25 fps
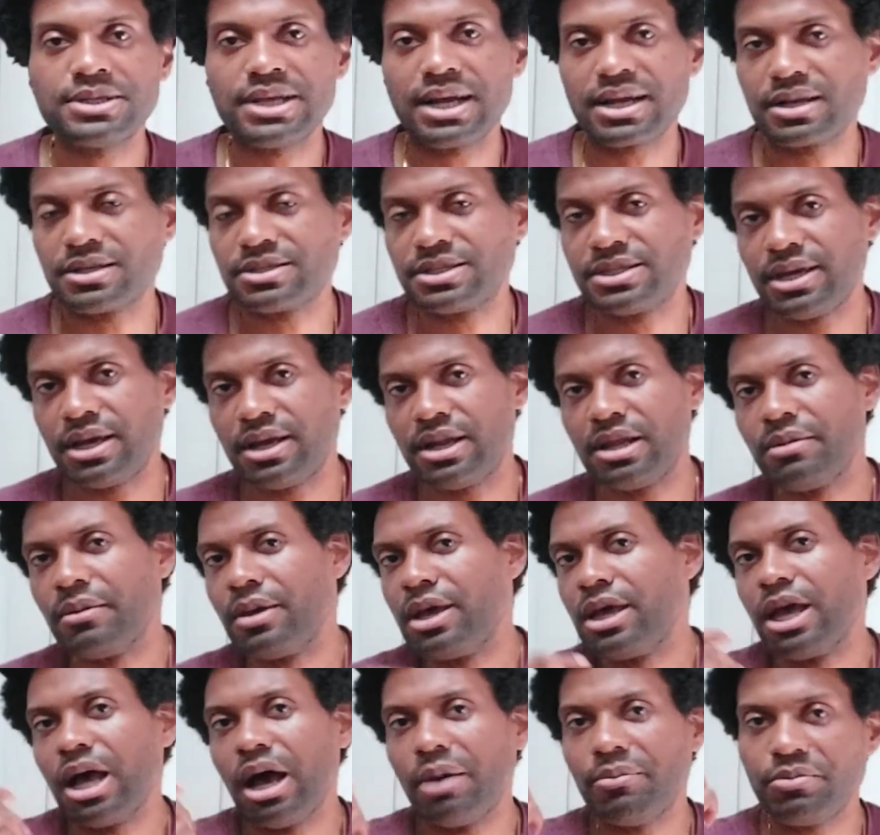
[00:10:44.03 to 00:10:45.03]
Like I said,
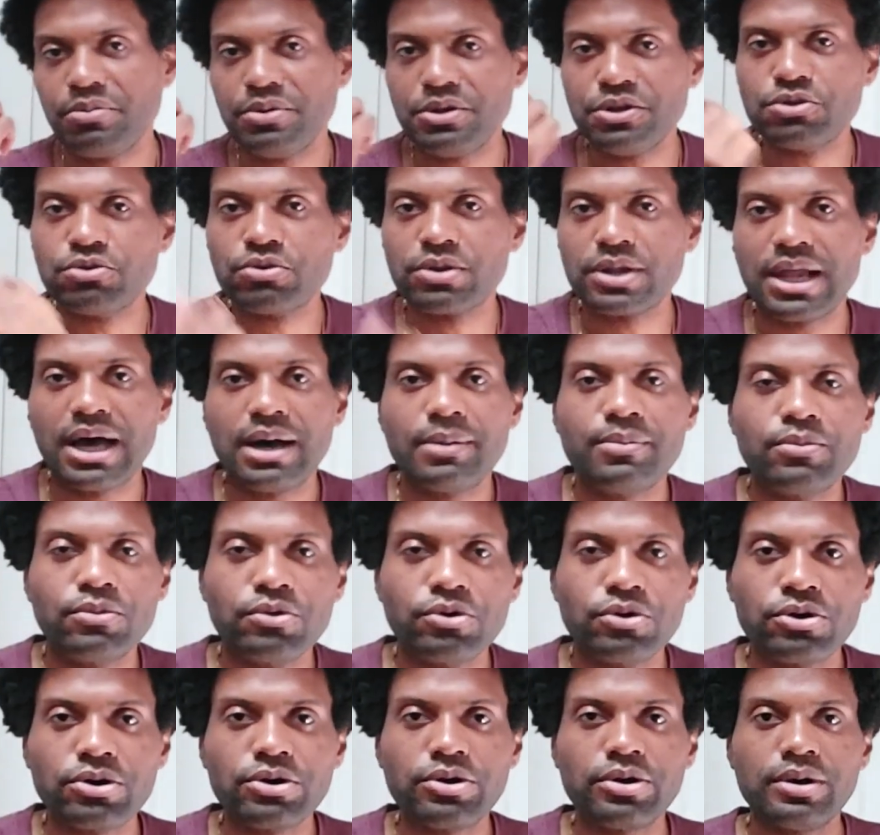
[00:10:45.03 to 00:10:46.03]
I'm going to be doing a lot
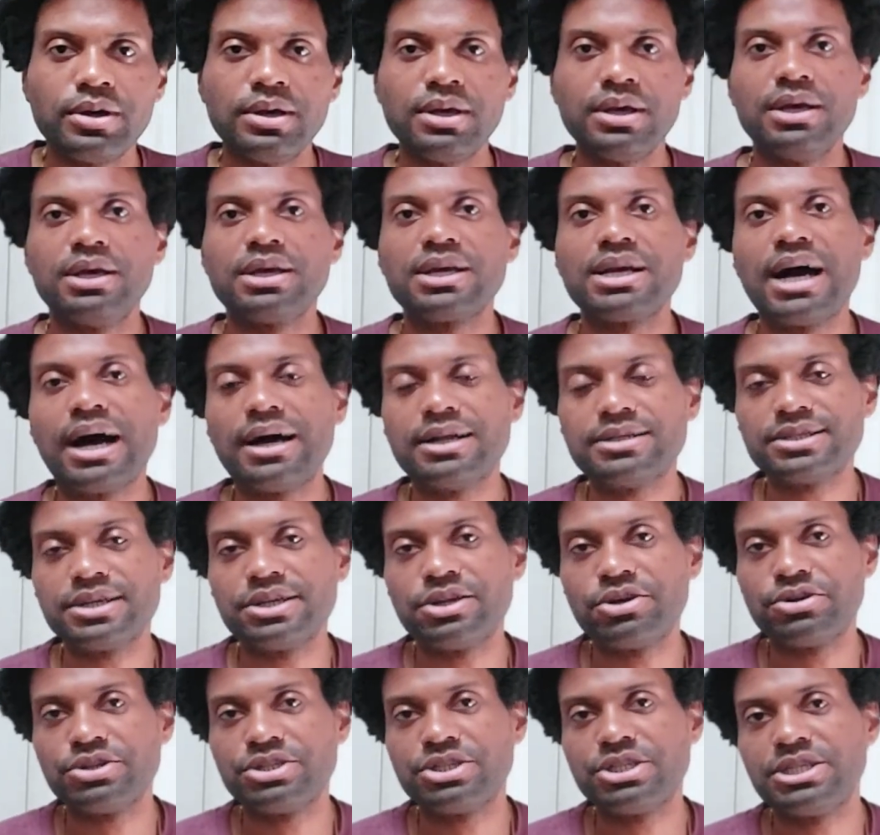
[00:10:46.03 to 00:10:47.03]
more
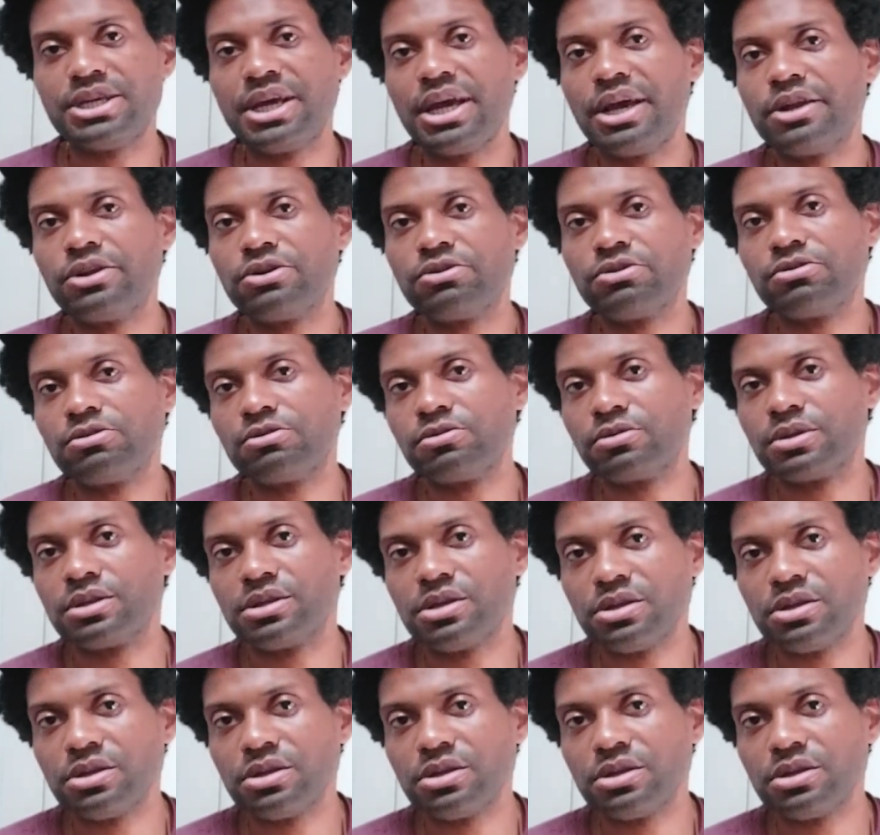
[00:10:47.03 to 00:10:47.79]
content on this channel,